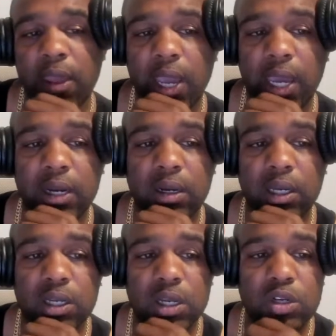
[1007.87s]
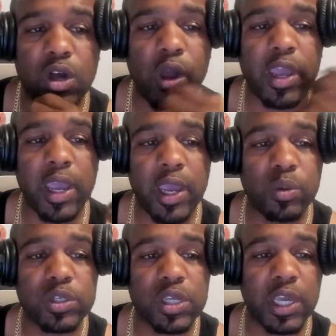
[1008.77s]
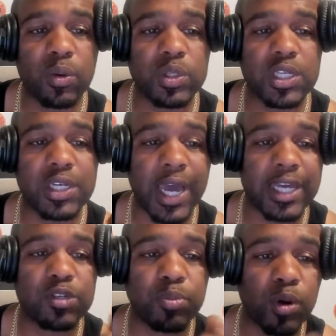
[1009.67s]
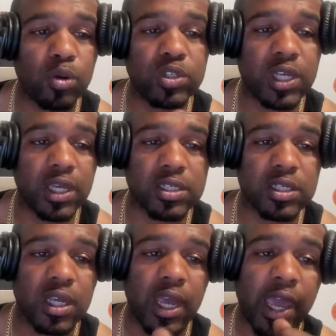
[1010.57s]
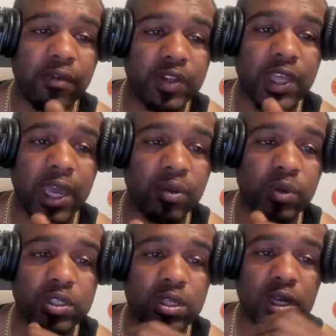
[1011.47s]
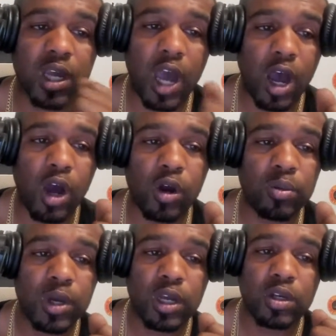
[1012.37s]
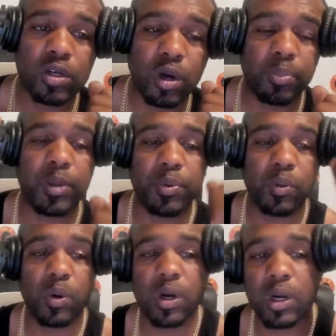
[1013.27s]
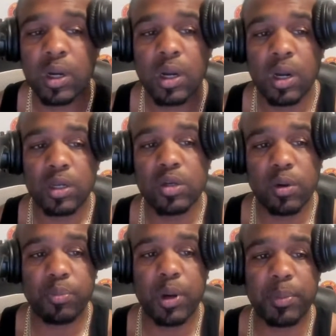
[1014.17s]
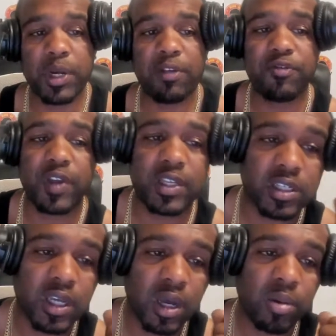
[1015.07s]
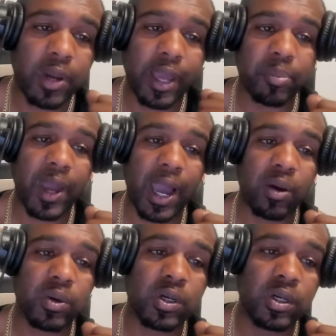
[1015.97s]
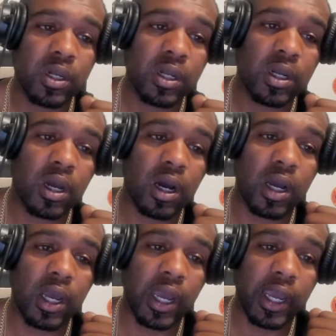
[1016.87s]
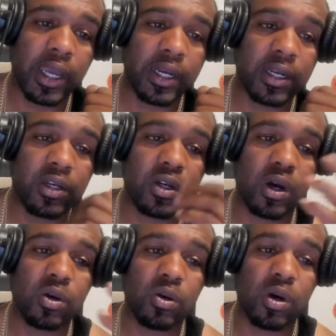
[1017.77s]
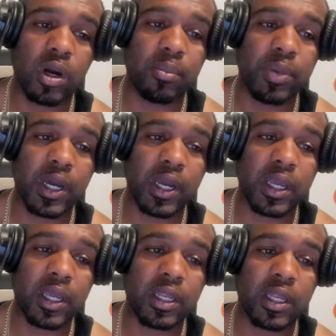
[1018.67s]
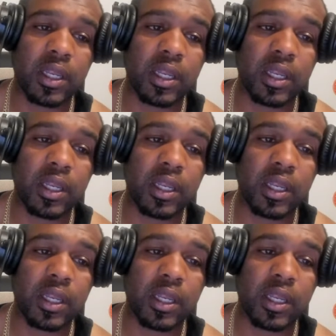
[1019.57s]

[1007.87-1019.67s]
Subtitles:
And it was a nice protest. Everything was calm. People were pumping their fists, Black Power, and but